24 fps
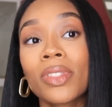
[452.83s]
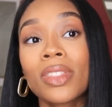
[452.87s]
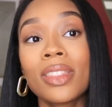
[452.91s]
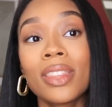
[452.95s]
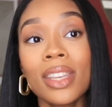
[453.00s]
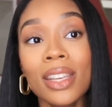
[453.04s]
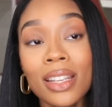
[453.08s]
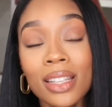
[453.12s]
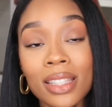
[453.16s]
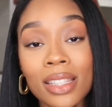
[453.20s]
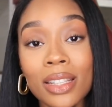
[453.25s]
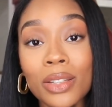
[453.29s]

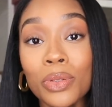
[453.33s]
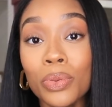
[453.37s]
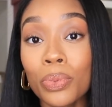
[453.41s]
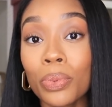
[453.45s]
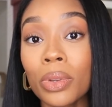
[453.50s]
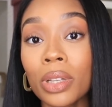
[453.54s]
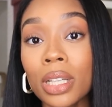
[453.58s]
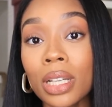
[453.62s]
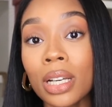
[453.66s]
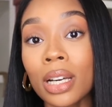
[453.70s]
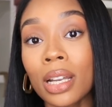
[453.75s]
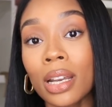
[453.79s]
this is
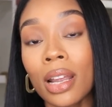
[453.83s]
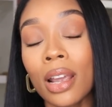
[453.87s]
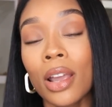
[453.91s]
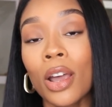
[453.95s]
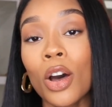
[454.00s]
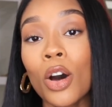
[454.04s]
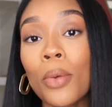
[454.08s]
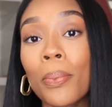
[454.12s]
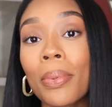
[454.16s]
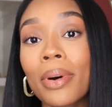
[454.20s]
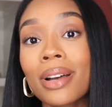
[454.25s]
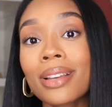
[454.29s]
really going to
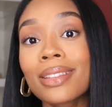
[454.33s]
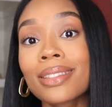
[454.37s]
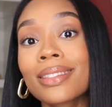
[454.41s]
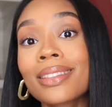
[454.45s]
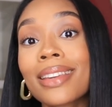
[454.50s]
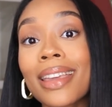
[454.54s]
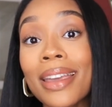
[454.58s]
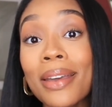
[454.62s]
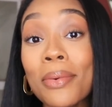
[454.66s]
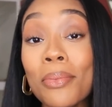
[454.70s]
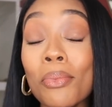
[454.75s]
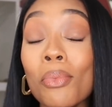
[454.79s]
help us
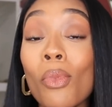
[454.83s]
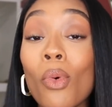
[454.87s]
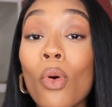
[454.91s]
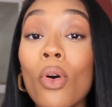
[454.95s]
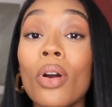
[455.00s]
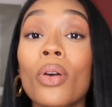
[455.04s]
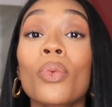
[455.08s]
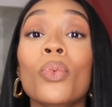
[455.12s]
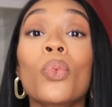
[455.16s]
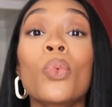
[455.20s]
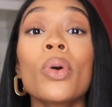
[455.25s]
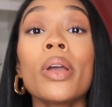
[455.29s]
get
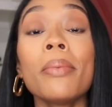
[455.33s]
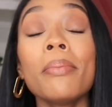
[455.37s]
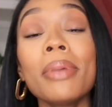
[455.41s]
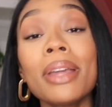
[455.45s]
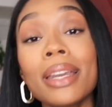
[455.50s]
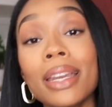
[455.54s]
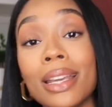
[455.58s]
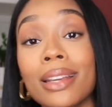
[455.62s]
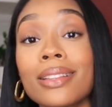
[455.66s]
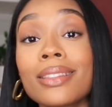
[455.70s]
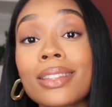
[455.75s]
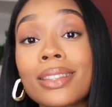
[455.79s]
more women
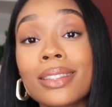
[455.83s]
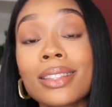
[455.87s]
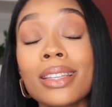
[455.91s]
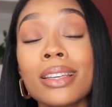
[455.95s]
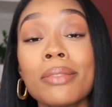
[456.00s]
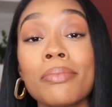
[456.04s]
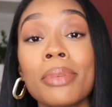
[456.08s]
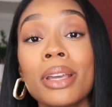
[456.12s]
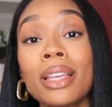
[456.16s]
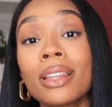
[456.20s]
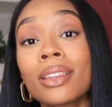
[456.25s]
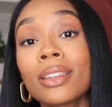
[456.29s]
in
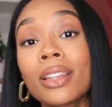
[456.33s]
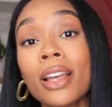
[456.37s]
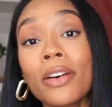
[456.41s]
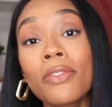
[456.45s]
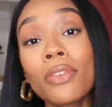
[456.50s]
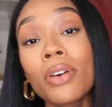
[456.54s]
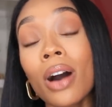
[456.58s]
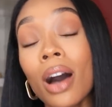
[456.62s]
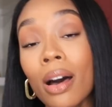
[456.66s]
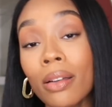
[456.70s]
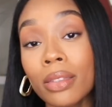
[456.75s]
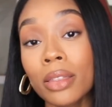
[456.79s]
STEM and
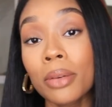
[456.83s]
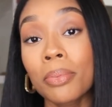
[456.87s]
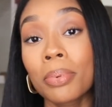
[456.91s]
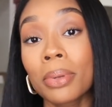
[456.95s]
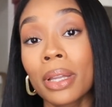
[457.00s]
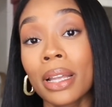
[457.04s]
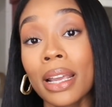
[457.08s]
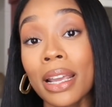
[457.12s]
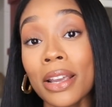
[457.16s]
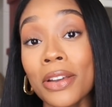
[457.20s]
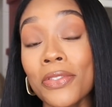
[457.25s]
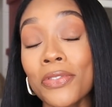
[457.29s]
level out the
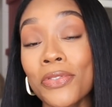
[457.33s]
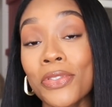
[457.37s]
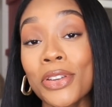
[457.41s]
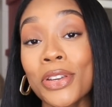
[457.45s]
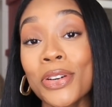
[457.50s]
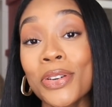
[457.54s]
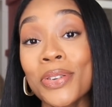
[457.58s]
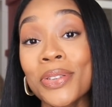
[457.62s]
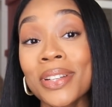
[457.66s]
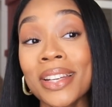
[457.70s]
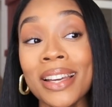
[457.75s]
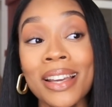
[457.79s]
playing
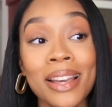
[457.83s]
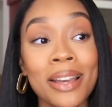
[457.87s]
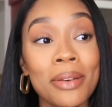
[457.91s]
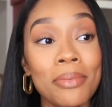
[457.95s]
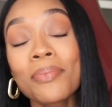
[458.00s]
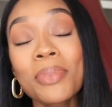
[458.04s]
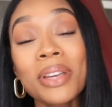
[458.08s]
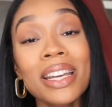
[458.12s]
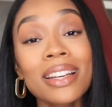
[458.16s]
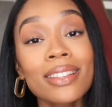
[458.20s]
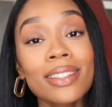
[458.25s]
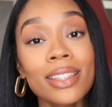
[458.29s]
field,
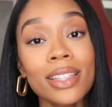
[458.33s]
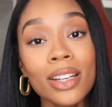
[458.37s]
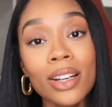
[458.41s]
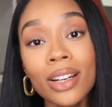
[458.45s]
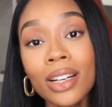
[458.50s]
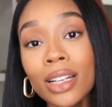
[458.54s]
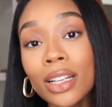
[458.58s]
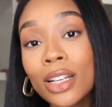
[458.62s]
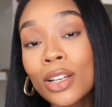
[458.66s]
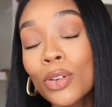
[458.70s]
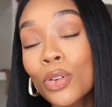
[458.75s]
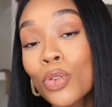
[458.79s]
because they're
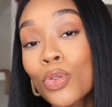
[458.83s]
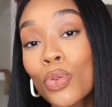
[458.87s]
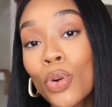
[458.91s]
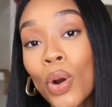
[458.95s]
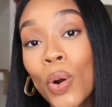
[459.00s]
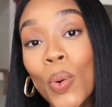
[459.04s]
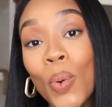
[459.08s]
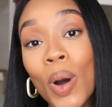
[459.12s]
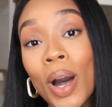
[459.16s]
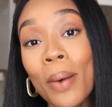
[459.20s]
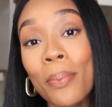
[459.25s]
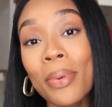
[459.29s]
going to
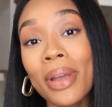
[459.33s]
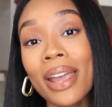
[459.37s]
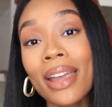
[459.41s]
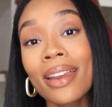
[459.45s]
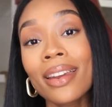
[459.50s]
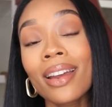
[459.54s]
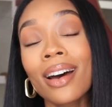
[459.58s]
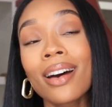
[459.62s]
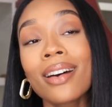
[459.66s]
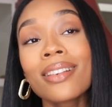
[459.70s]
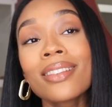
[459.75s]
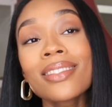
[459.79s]
grow up
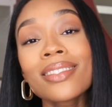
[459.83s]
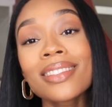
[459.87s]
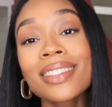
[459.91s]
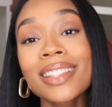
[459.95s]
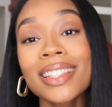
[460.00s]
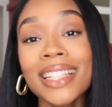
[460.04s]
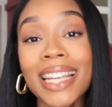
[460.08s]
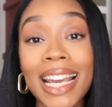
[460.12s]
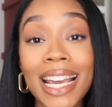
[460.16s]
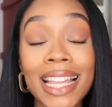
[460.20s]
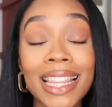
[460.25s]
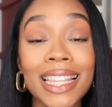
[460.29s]
and
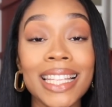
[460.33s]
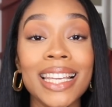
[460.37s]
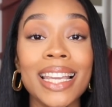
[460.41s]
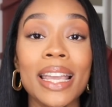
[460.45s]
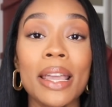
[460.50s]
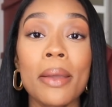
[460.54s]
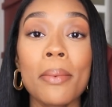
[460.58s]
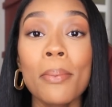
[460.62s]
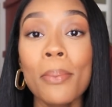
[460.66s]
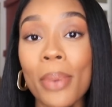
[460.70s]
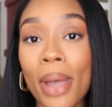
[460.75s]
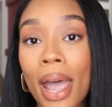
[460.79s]
understand
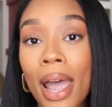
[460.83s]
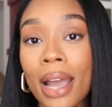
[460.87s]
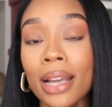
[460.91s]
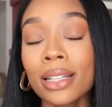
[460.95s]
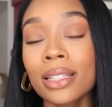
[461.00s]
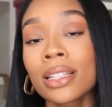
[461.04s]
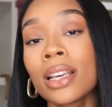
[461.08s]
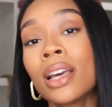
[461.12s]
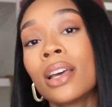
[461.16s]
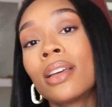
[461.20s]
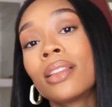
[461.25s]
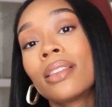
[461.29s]
the
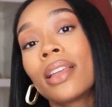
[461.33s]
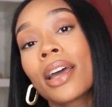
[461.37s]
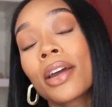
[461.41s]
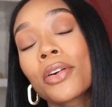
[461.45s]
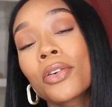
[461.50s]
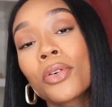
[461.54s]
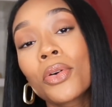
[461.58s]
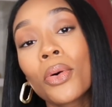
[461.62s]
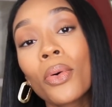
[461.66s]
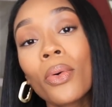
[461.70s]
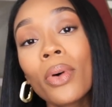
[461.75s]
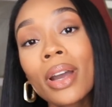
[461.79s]
impact
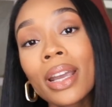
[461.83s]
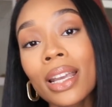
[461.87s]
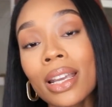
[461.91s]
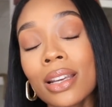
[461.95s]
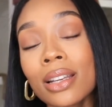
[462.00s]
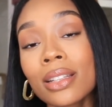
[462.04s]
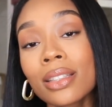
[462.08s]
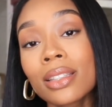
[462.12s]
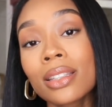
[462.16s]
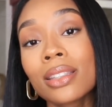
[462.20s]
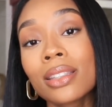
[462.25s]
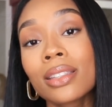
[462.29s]
that going
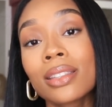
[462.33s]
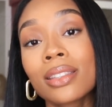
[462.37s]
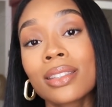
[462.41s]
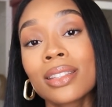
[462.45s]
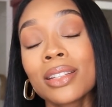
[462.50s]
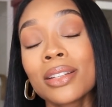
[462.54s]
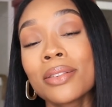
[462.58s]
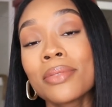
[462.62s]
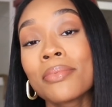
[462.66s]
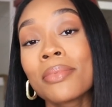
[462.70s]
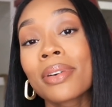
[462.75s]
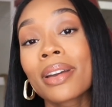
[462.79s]
into
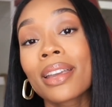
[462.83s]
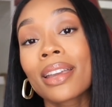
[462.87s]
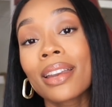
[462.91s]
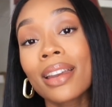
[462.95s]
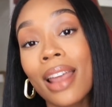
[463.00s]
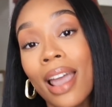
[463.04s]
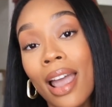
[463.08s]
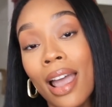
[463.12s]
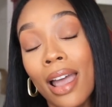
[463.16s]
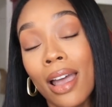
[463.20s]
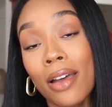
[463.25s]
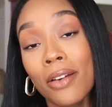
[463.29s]
STEM can
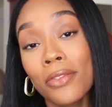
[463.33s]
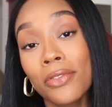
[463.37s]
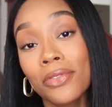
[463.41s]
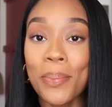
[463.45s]
have.